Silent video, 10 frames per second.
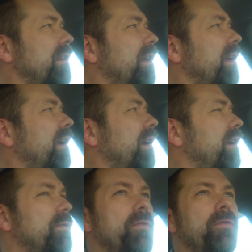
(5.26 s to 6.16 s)

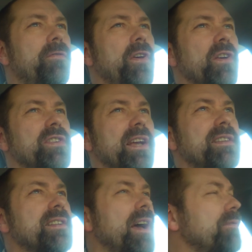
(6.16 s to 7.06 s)
it feels like
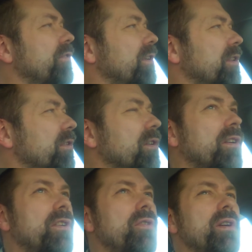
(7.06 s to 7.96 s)
it's time for another
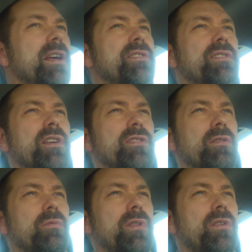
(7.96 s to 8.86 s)
Q&A
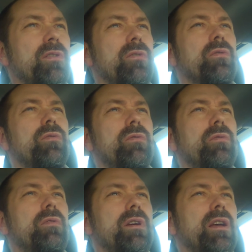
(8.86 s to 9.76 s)
session with
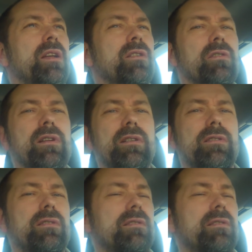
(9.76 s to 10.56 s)
you ignorant